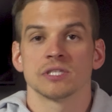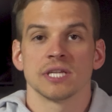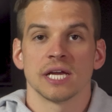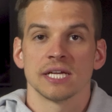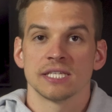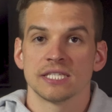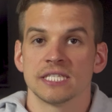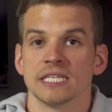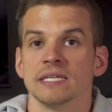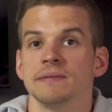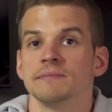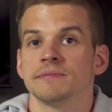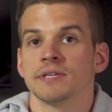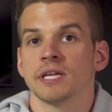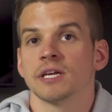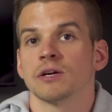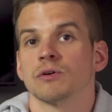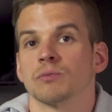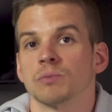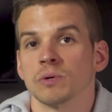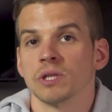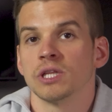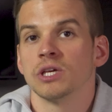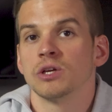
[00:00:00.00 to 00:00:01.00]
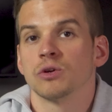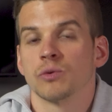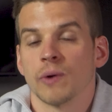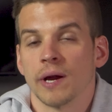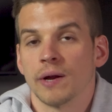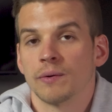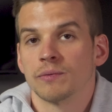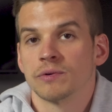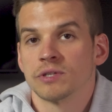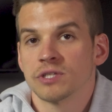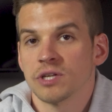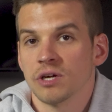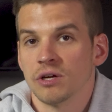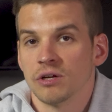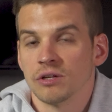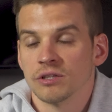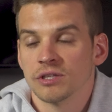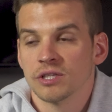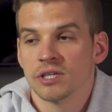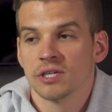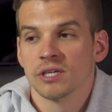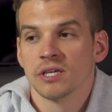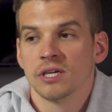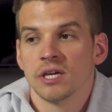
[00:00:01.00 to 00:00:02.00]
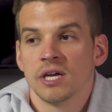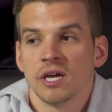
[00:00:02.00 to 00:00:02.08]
That seems like a really great result.